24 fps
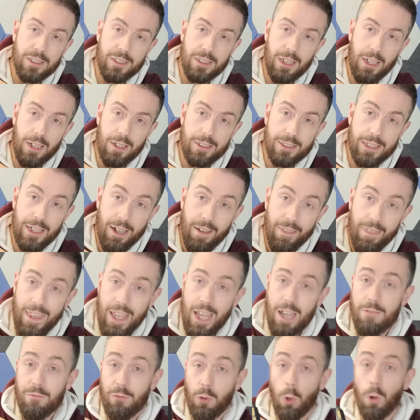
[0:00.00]
SATA and
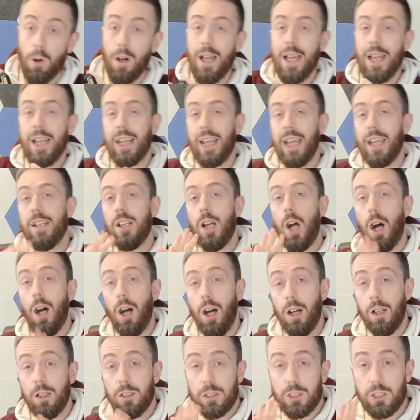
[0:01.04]
therefore get
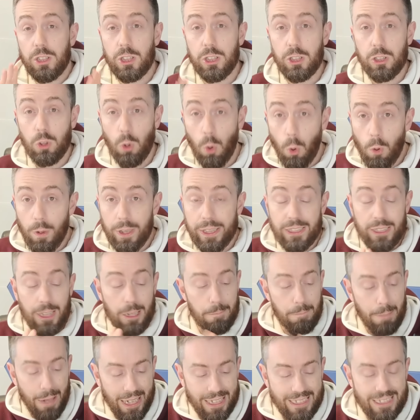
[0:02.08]
enhanced storage
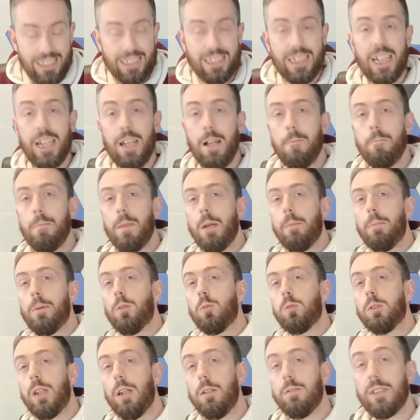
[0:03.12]
capacity but
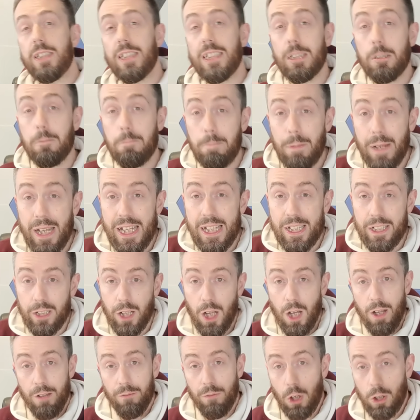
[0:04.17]
also speed
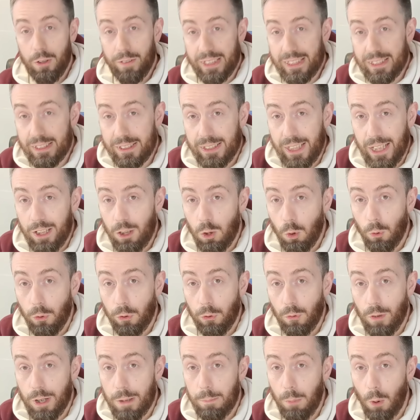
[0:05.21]
via a single
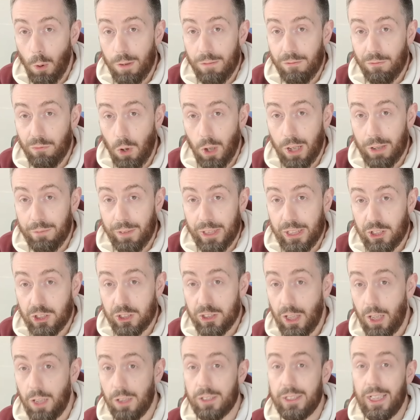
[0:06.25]
3.5 inch
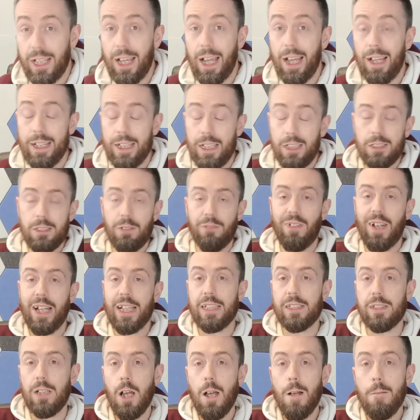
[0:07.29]
SATA
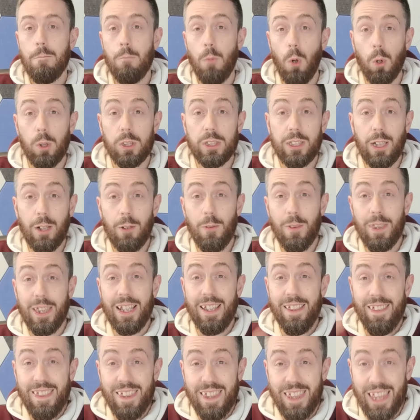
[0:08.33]
interface. More so
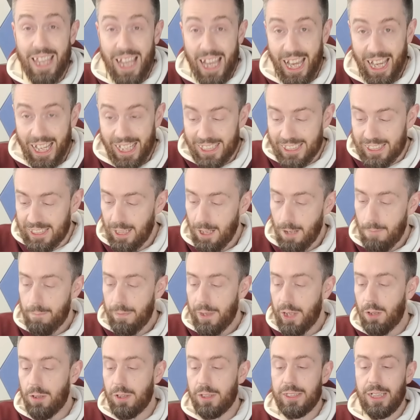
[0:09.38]
than that,
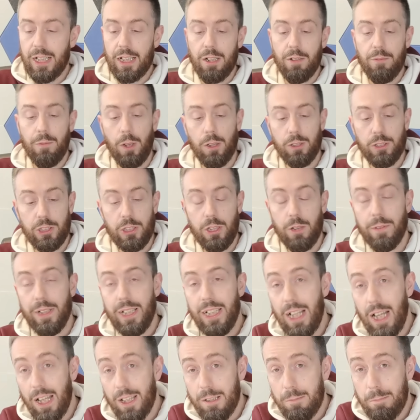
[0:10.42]
you can take advantage of
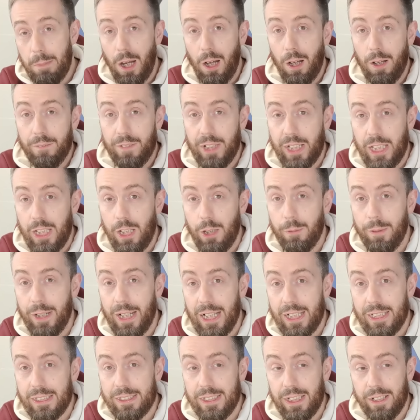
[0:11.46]
another part of the
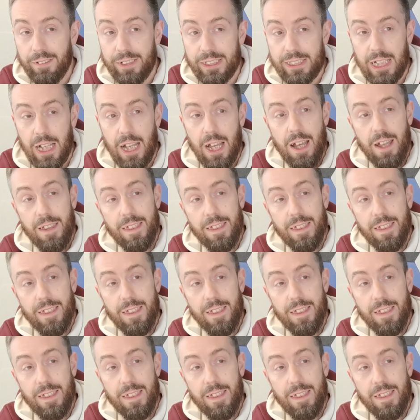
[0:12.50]
QDA series.